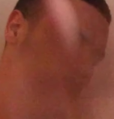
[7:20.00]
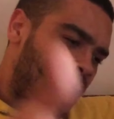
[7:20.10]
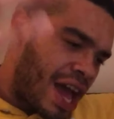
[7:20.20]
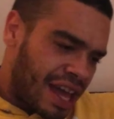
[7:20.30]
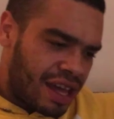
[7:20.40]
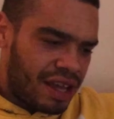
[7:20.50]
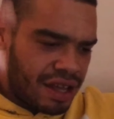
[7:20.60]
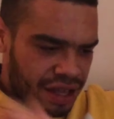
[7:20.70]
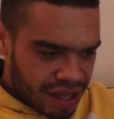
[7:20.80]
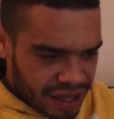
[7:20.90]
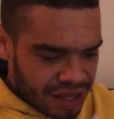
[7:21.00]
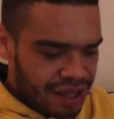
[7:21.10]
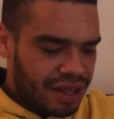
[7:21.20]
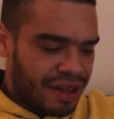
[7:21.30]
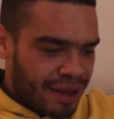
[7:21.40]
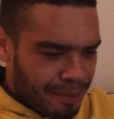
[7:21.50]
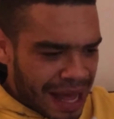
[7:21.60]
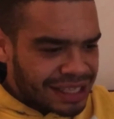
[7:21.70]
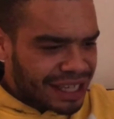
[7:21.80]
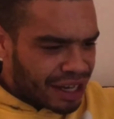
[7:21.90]
Bye.
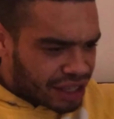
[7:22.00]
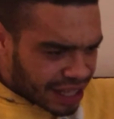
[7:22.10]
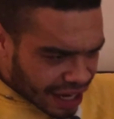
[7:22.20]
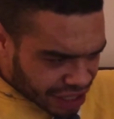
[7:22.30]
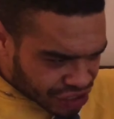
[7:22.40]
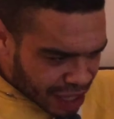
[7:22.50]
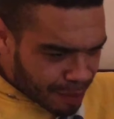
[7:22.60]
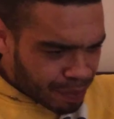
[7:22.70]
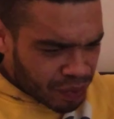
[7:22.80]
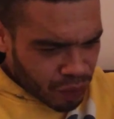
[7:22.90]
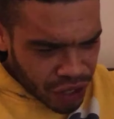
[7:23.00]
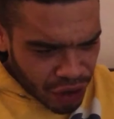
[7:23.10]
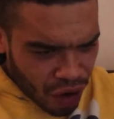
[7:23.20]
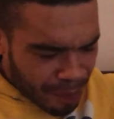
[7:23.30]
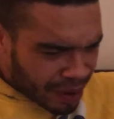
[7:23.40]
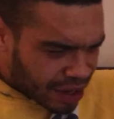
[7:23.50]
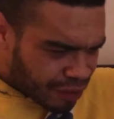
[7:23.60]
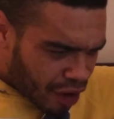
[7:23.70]
Man's in the dealership. What you copping?